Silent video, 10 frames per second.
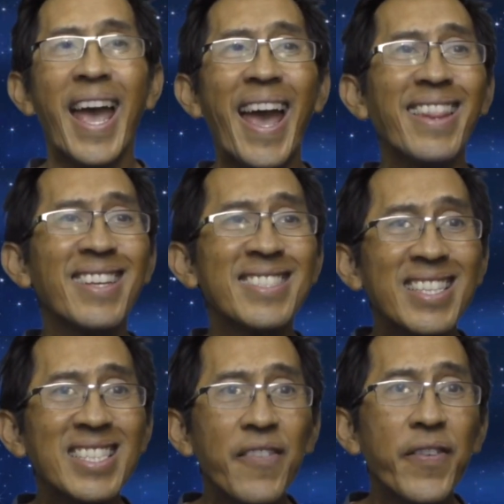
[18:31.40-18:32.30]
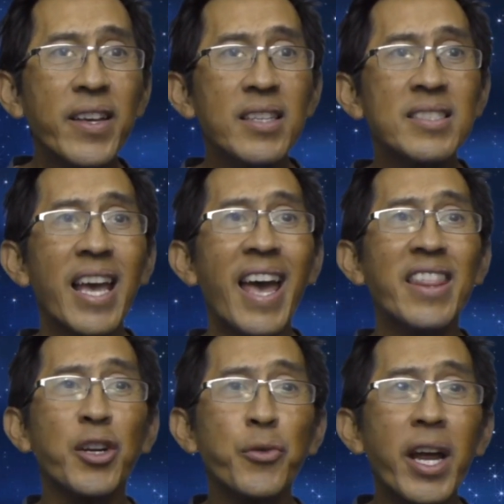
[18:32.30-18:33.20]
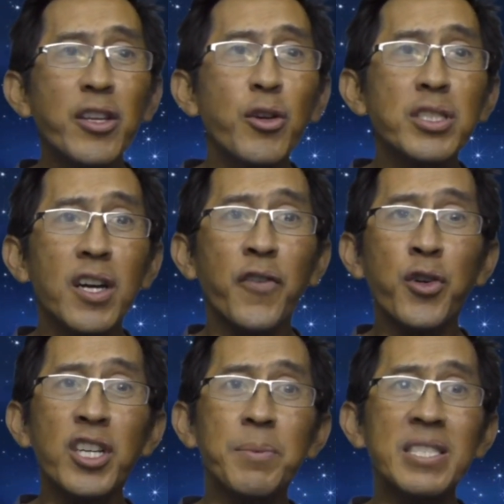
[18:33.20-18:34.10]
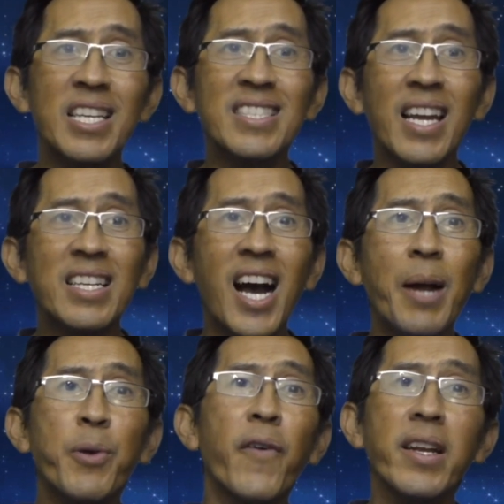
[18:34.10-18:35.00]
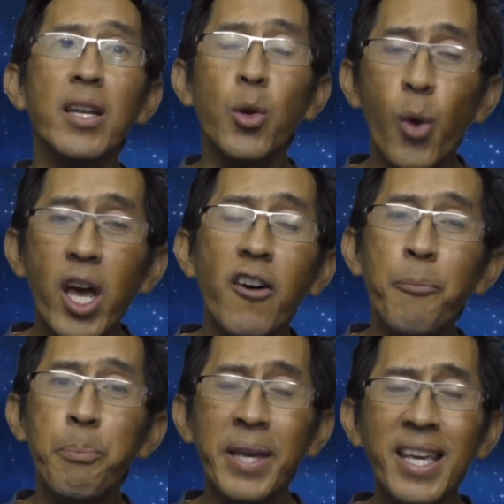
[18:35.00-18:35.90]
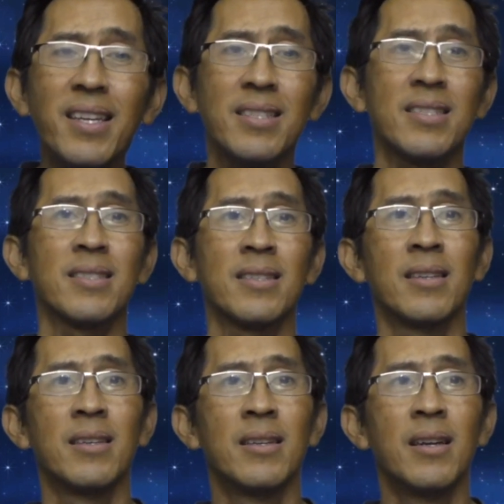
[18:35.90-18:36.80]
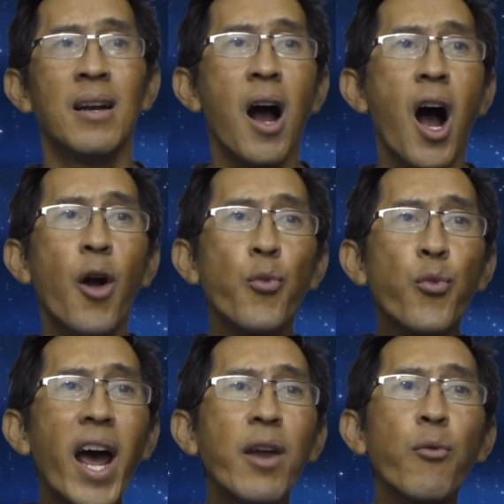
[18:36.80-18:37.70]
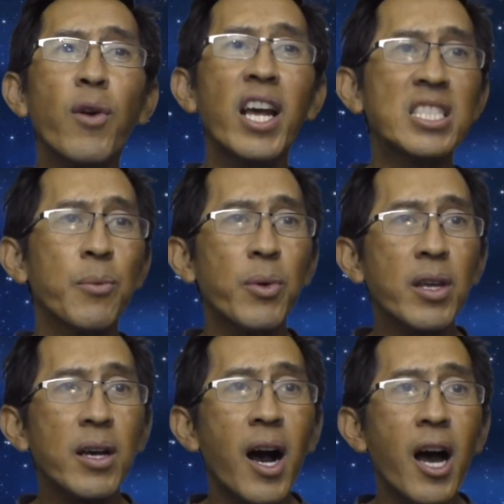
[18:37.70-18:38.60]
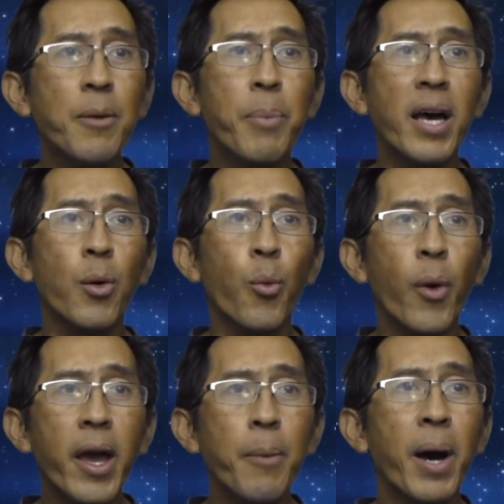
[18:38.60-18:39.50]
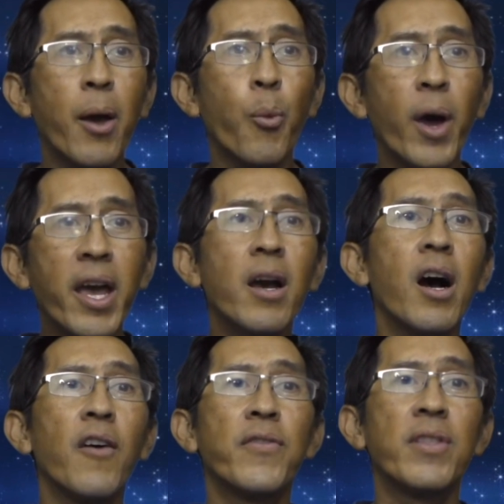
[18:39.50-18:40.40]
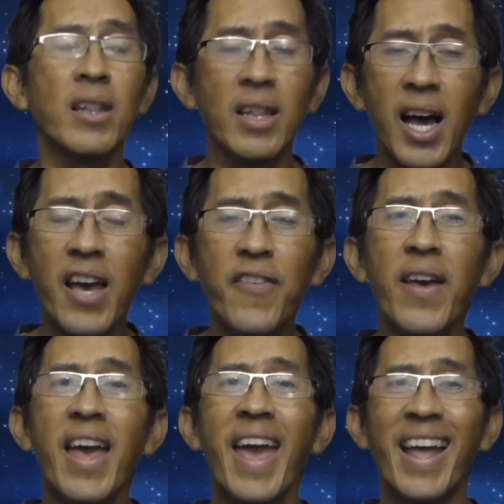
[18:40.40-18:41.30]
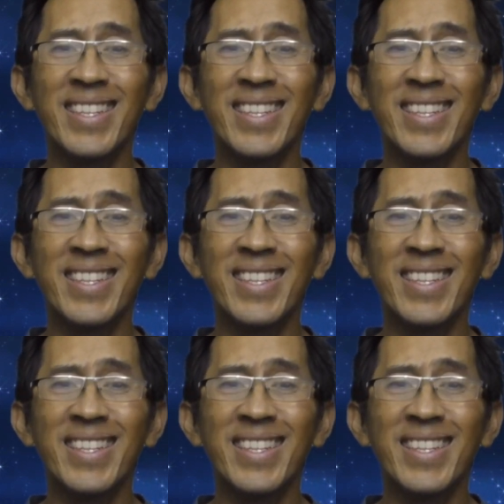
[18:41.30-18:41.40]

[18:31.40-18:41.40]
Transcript: And the significance and the great news of Christmas is that God provided a way of peace, a right relationship with God by the way by way of the life and